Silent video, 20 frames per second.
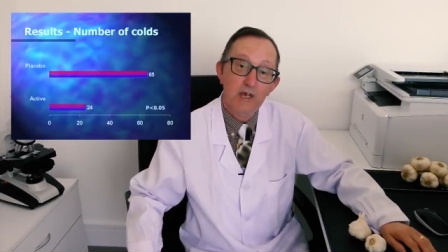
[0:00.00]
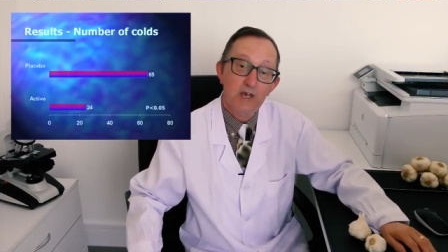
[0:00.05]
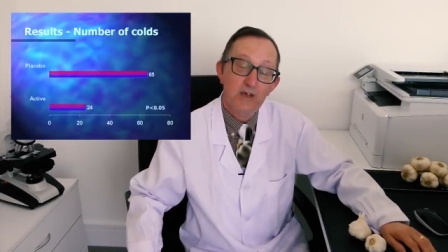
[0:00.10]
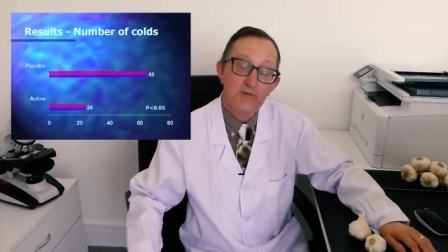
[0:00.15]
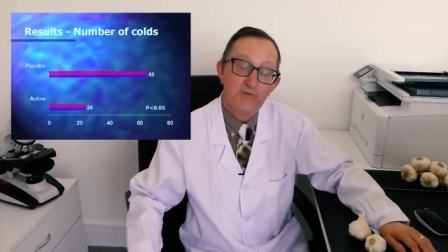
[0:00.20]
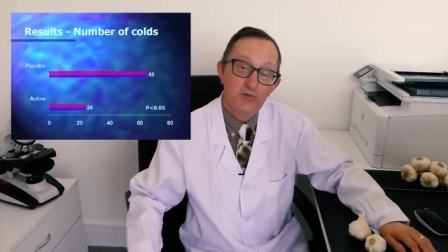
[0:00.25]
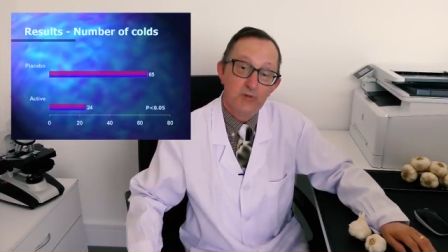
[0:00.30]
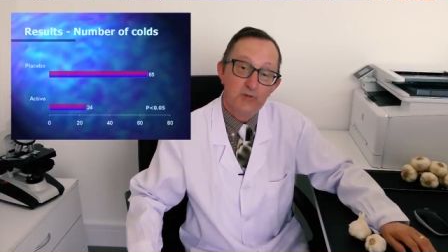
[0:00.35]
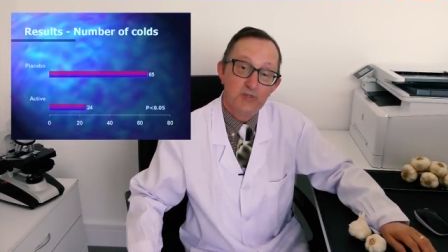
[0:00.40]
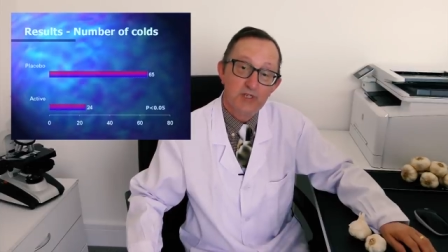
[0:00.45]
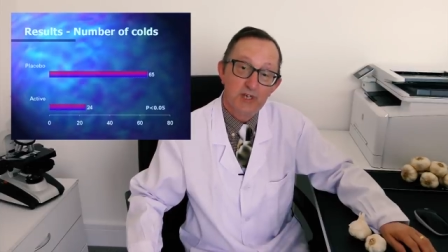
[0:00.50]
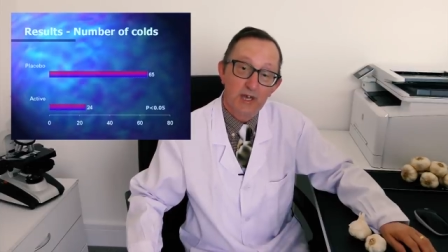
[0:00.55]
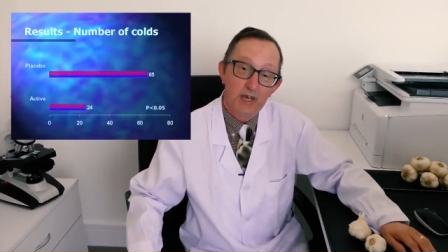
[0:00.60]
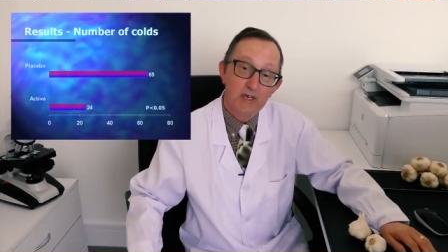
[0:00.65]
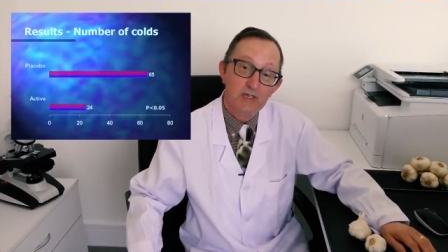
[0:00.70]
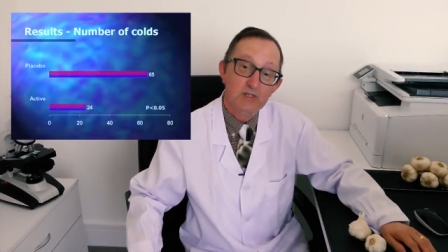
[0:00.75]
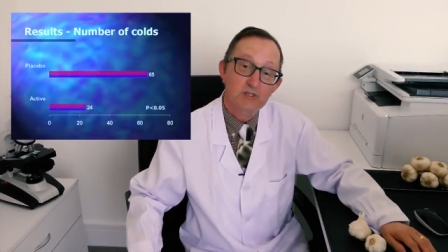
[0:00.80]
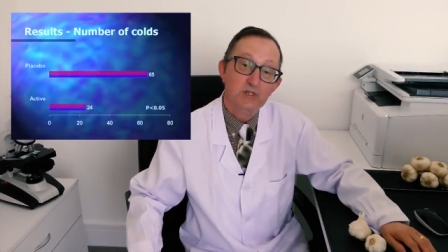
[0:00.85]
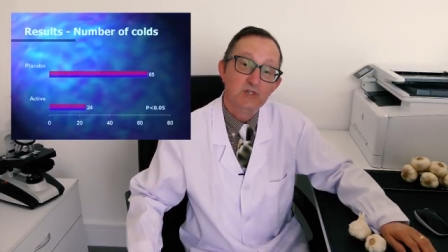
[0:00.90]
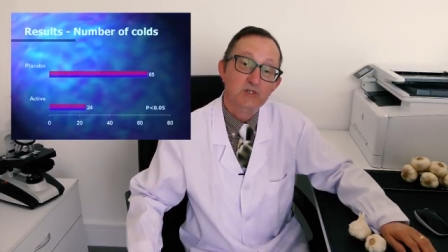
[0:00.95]
if you
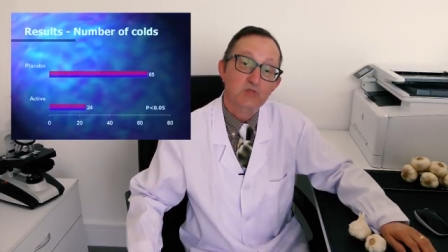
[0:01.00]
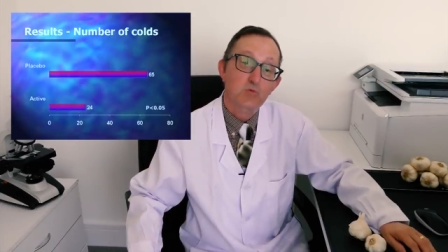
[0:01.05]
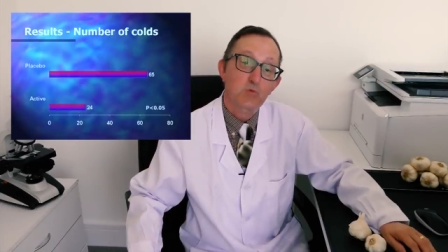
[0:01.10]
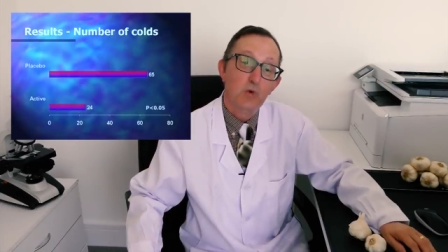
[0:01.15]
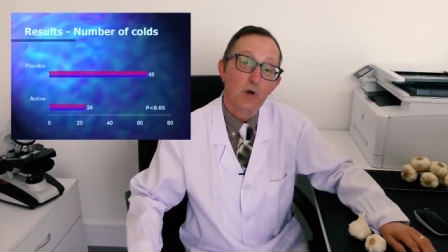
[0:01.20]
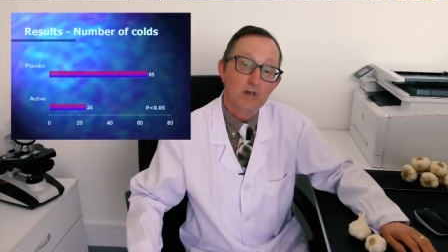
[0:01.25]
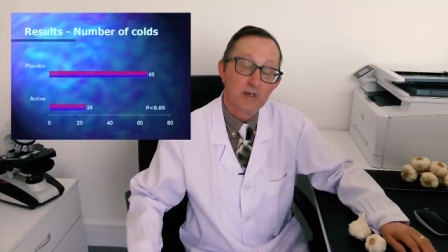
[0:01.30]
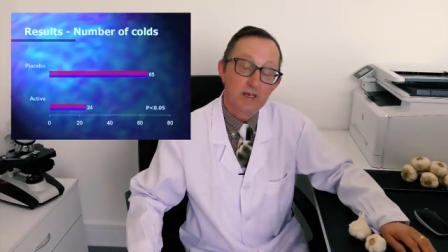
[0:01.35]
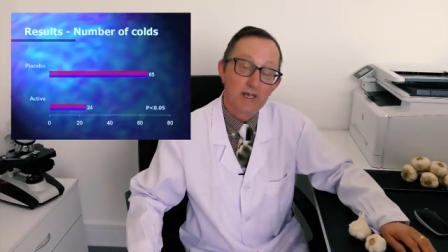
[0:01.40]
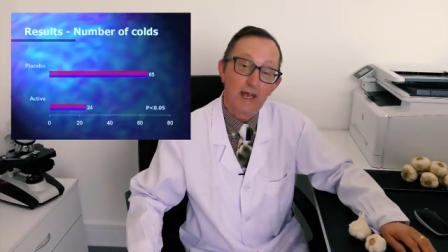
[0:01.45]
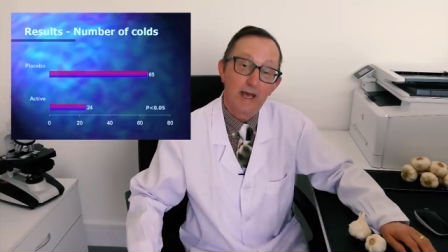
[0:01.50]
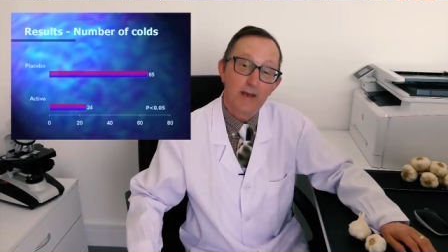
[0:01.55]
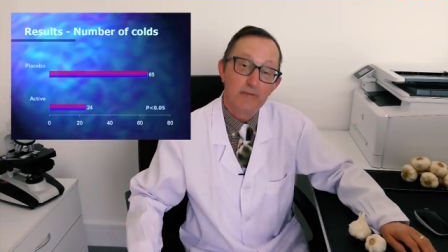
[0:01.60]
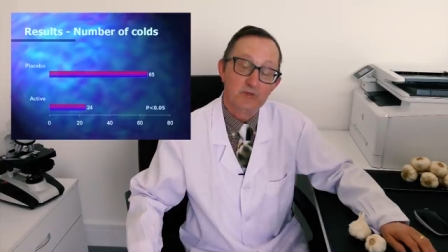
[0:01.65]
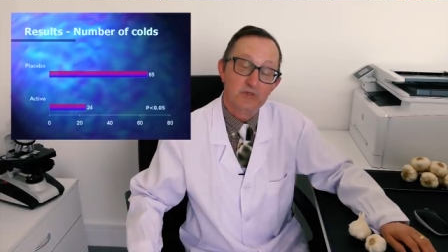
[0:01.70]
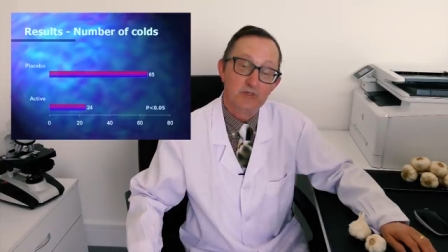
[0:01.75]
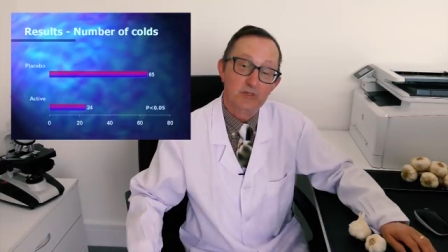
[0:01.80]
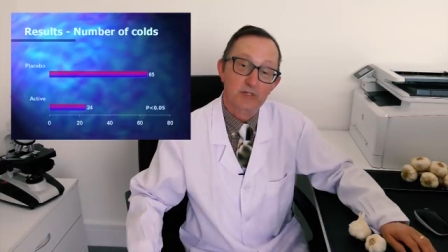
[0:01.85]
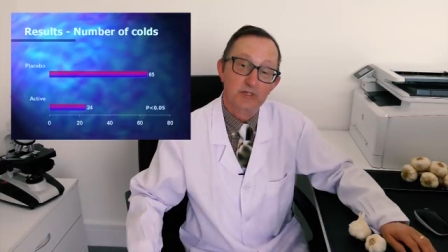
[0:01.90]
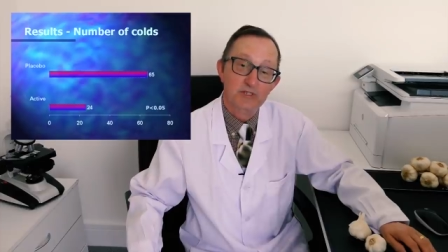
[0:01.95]
take just one
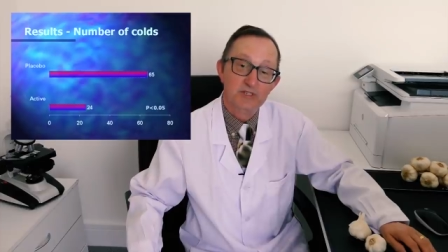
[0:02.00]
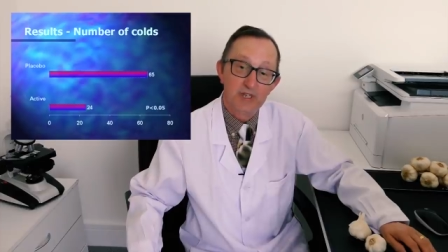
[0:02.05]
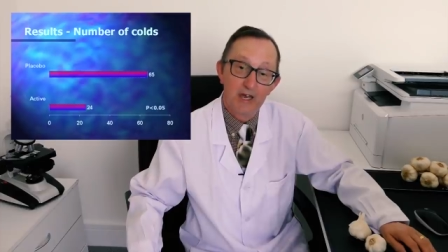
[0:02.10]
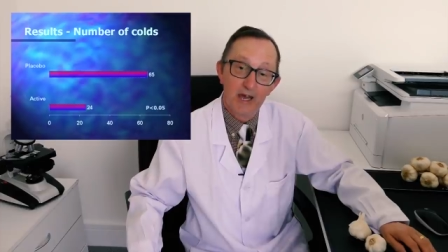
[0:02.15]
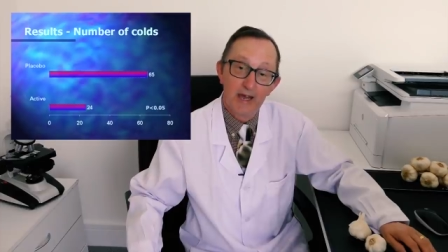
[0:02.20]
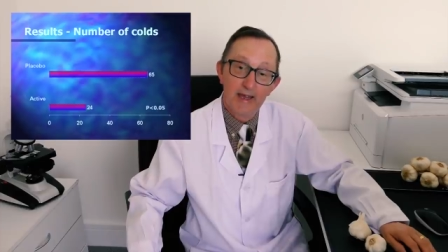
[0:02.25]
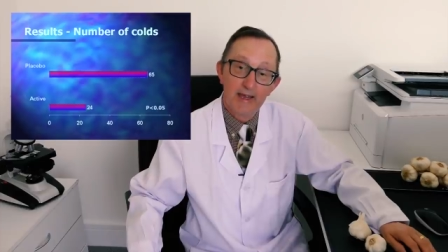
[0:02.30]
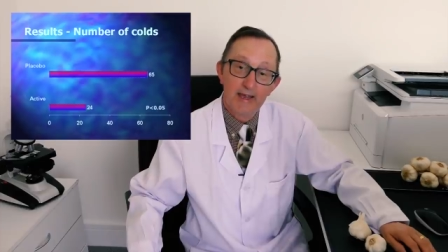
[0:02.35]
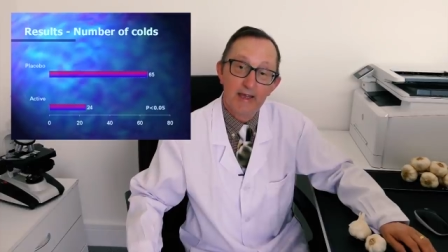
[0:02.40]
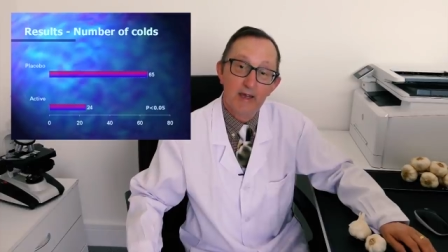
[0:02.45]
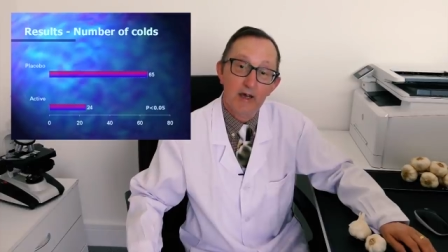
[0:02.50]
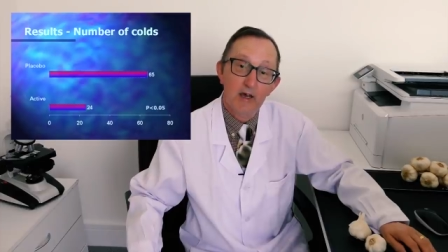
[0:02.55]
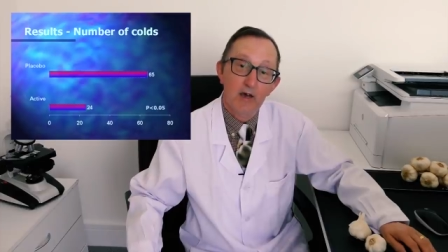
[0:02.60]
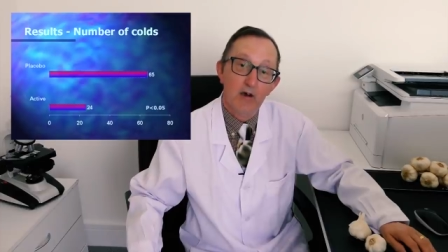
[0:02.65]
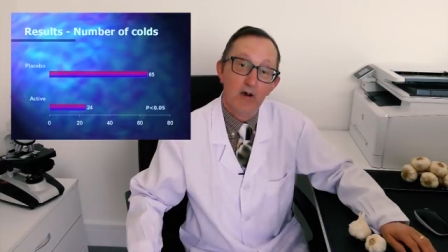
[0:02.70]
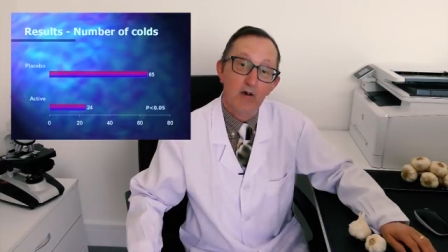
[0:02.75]
capsule a day